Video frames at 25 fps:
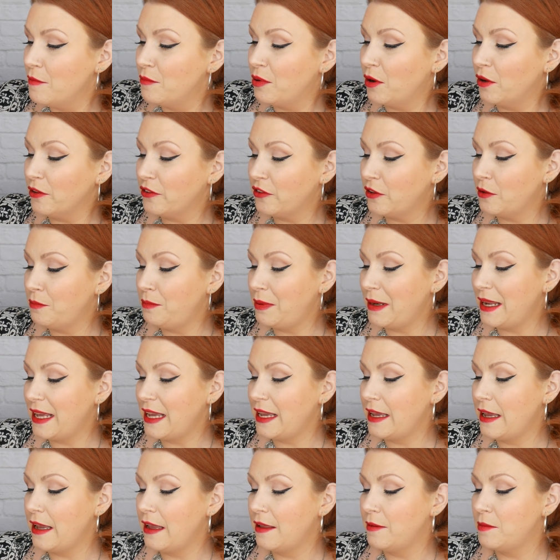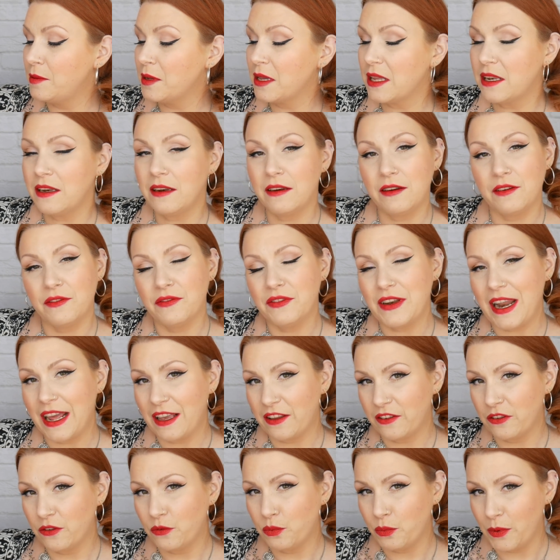possibly the beginning of
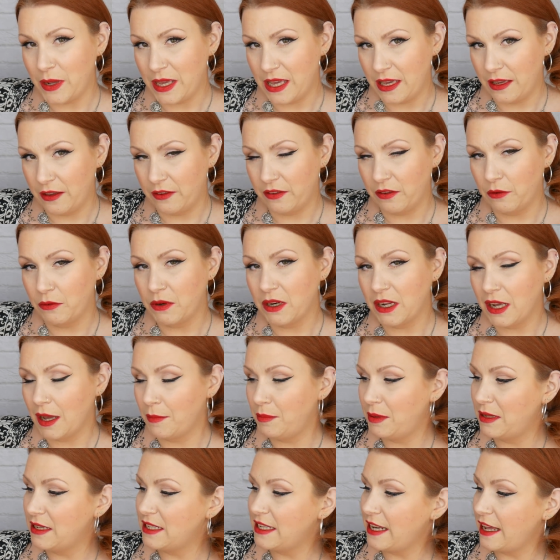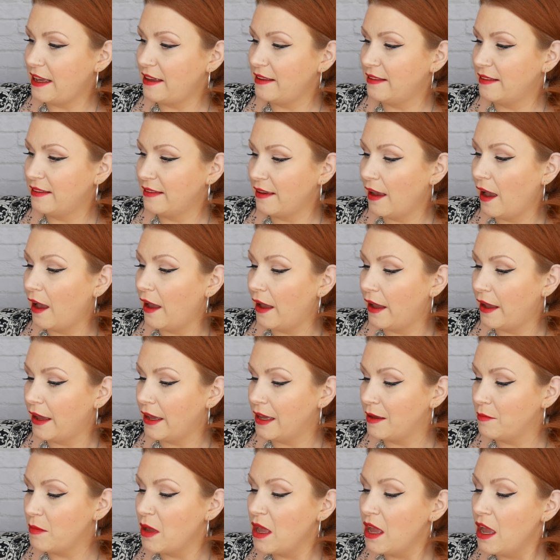next week, so in a couple of days'
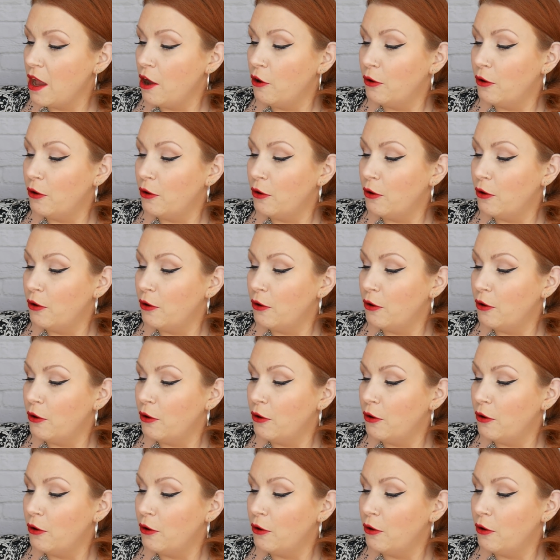time.